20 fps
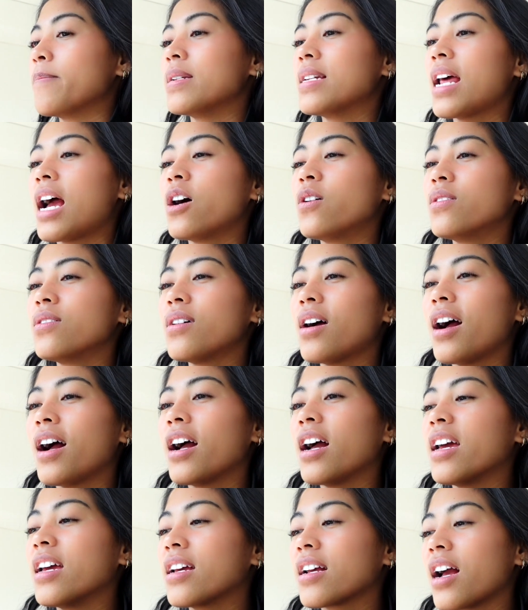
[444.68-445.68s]
But now
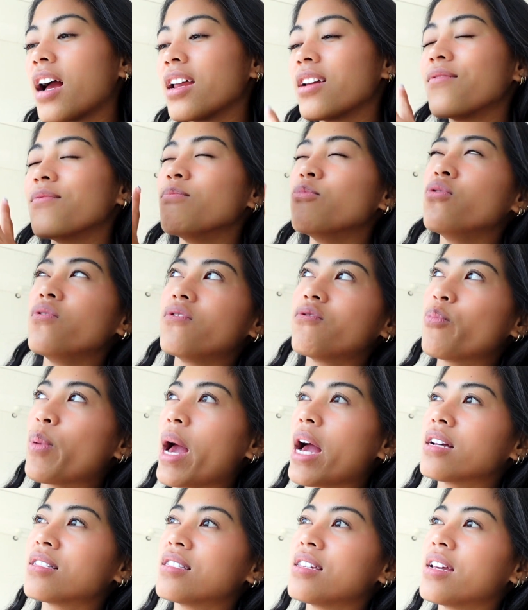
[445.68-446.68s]
I kind of moved
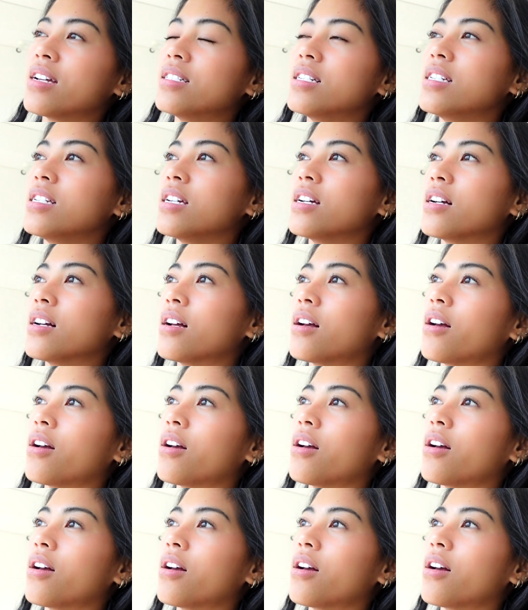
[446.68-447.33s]
past the idea